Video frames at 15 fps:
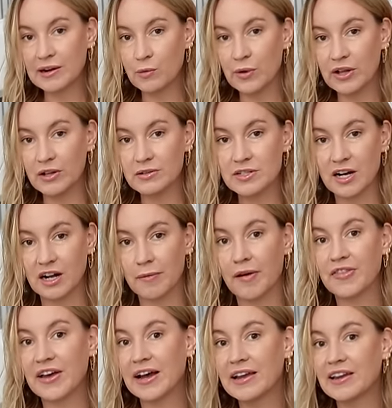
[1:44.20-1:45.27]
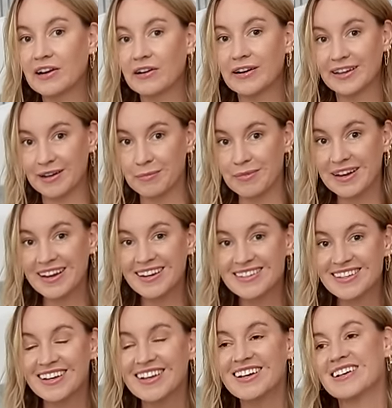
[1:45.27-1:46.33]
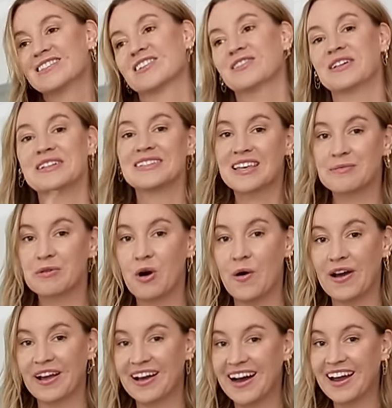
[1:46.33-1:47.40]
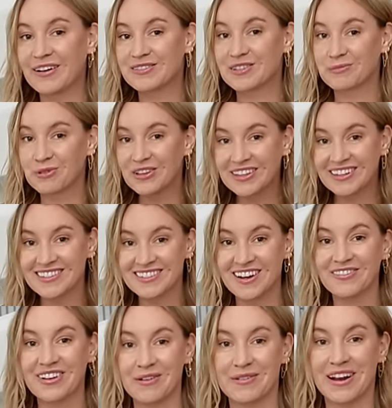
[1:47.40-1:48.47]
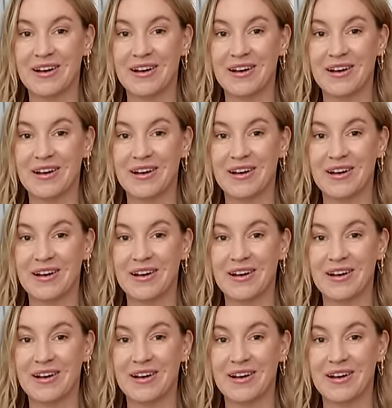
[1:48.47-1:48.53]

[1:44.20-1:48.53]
I will talk about that here in a minute. So let's keep going. I have some really good stuff coming